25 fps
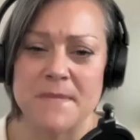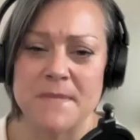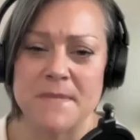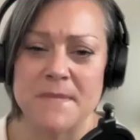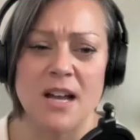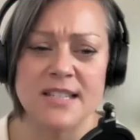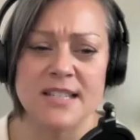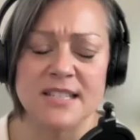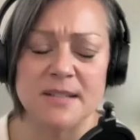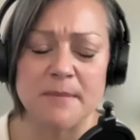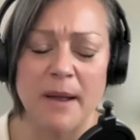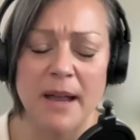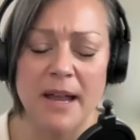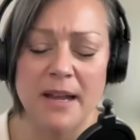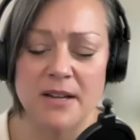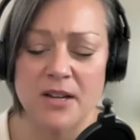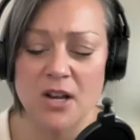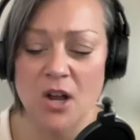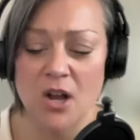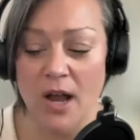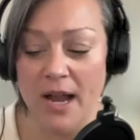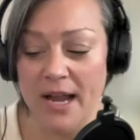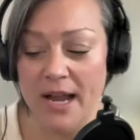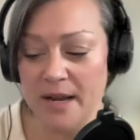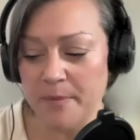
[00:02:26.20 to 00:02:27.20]
awesome. I no,
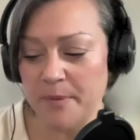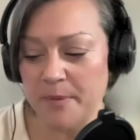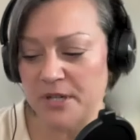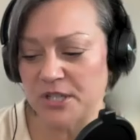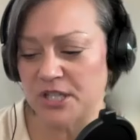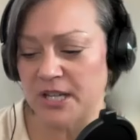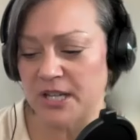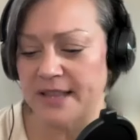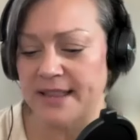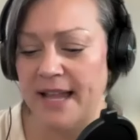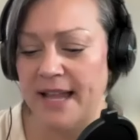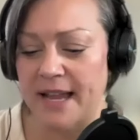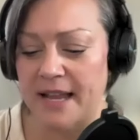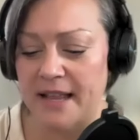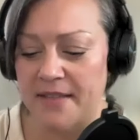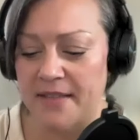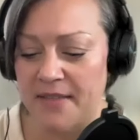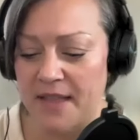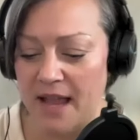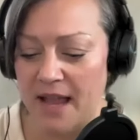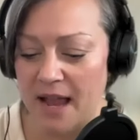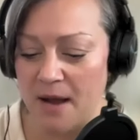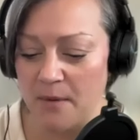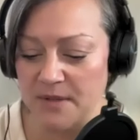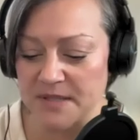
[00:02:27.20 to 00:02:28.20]
I appreciate that. And
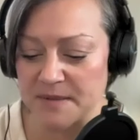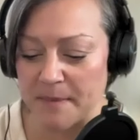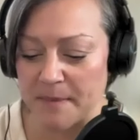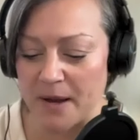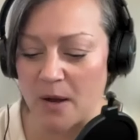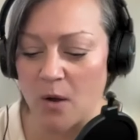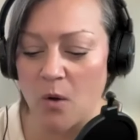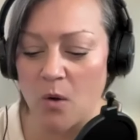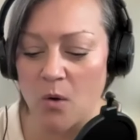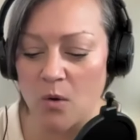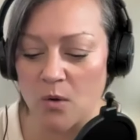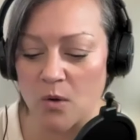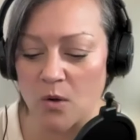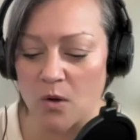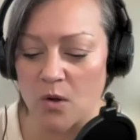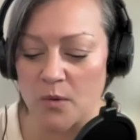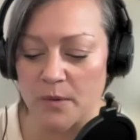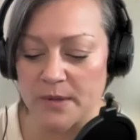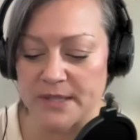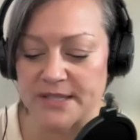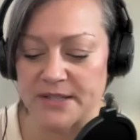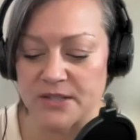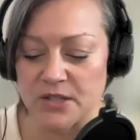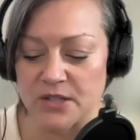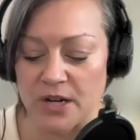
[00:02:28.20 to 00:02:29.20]
that was my whole goal
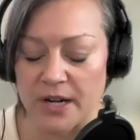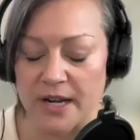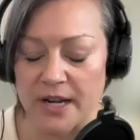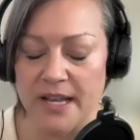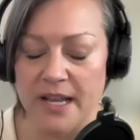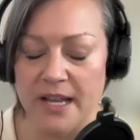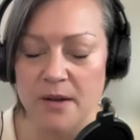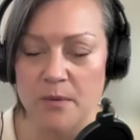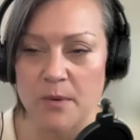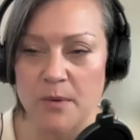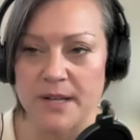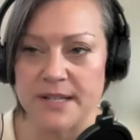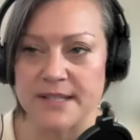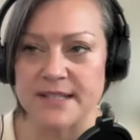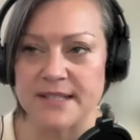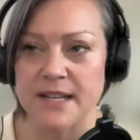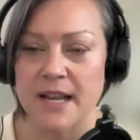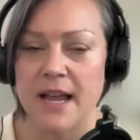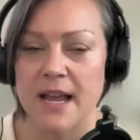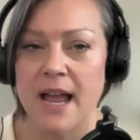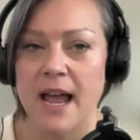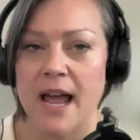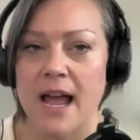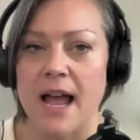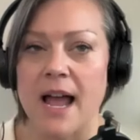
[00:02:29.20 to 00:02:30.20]
with starting it was
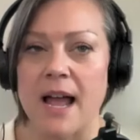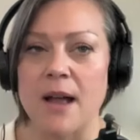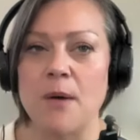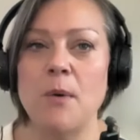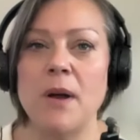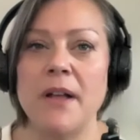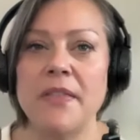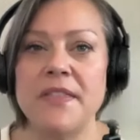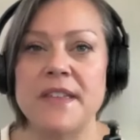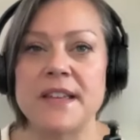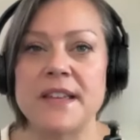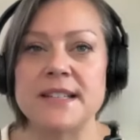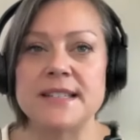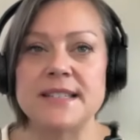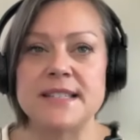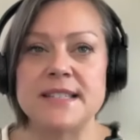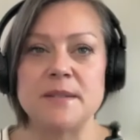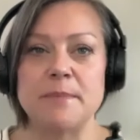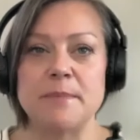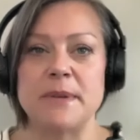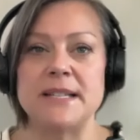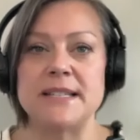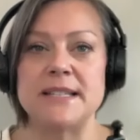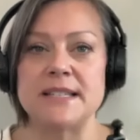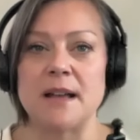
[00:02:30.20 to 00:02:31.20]
I want this to
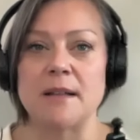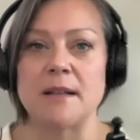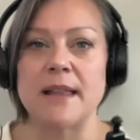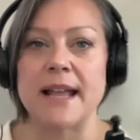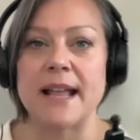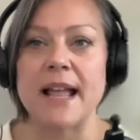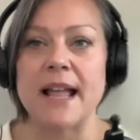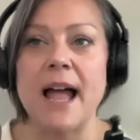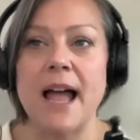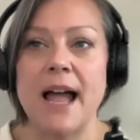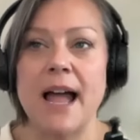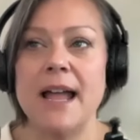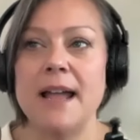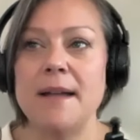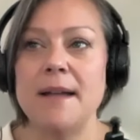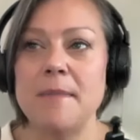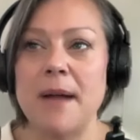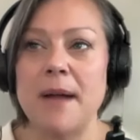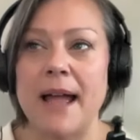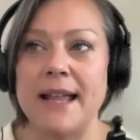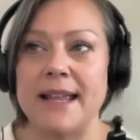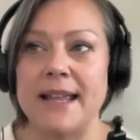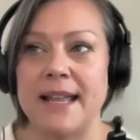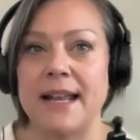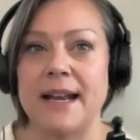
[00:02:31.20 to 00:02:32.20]
be so like I'm
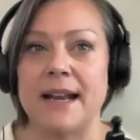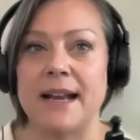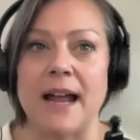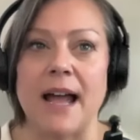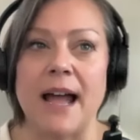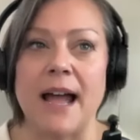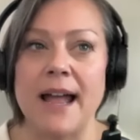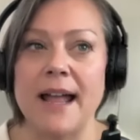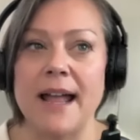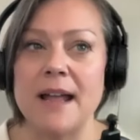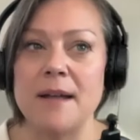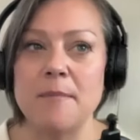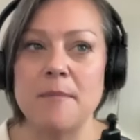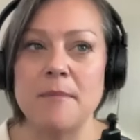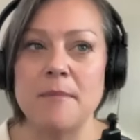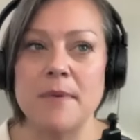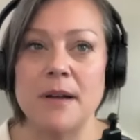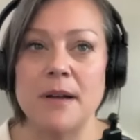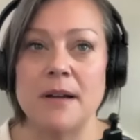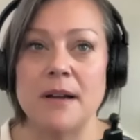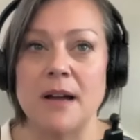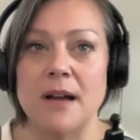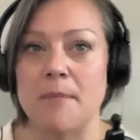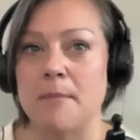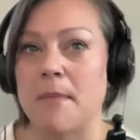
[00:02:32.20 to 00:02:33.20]
I get it. I'm
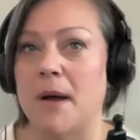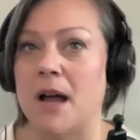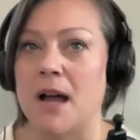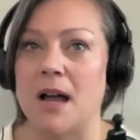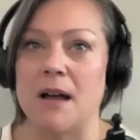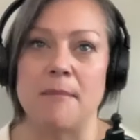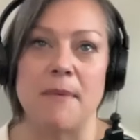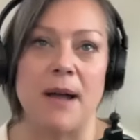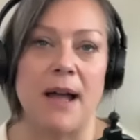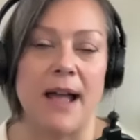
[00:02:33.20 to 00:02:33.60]
a mom.